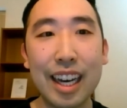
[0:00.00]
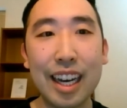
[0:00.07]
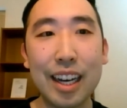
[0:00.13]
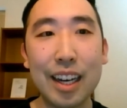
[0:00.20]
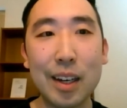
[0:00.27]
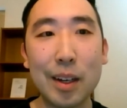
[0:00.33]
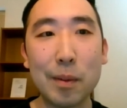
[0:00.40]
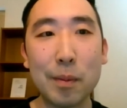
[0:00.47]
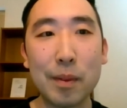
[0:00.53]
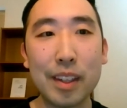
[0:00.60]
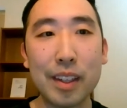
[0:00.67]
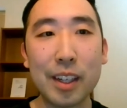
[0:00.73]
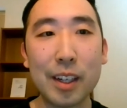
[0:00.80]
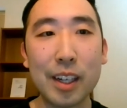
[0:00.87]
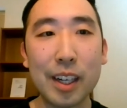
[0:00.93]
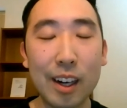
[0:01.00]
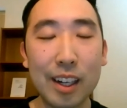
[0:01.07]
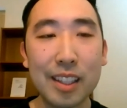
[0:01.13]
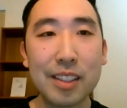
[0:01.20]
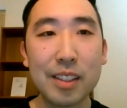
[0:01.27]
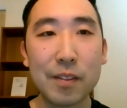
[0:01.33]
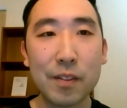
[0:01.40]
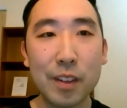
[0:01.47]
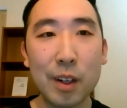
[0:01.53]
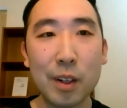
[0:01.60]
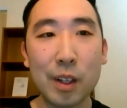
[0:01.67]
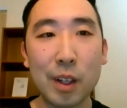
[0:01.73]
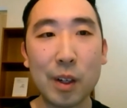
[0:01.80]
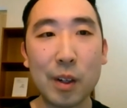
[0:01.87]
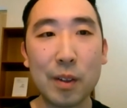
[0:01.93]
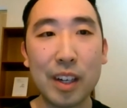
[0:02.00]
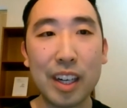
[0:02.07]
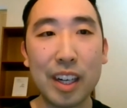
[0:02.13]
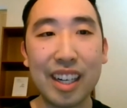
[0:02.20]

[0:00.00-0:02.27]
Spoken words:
There is a photo